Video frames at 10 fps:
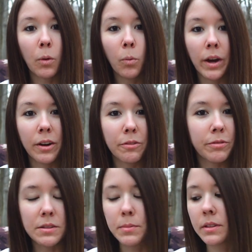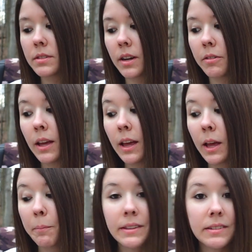water face mist stuff,
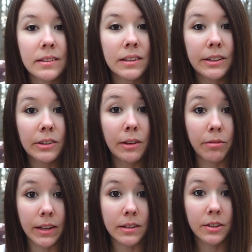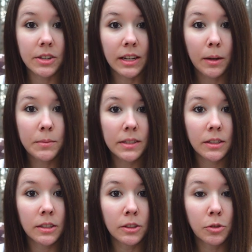but this is clearly vintage. It comes in
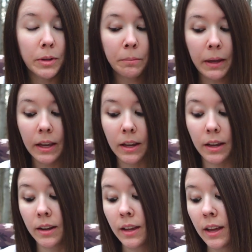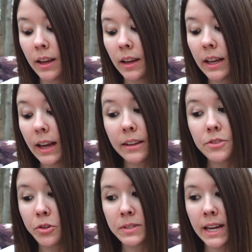an aluminum can. It has
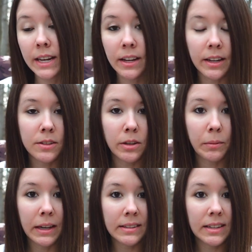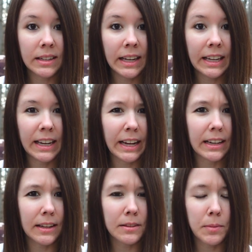no date on it, so I'm guessing like
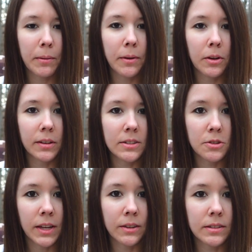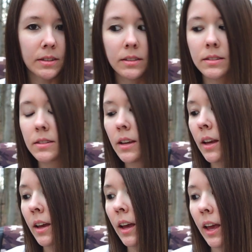90s, maybe early 2000s.
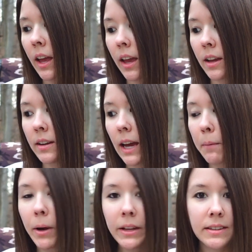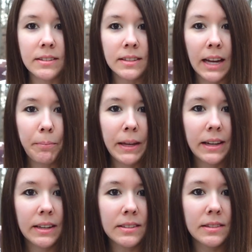And I bought this not
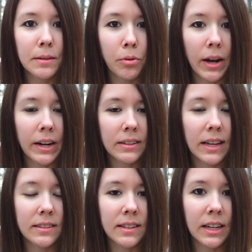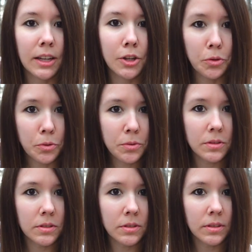because the product has any
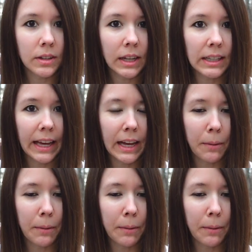use, like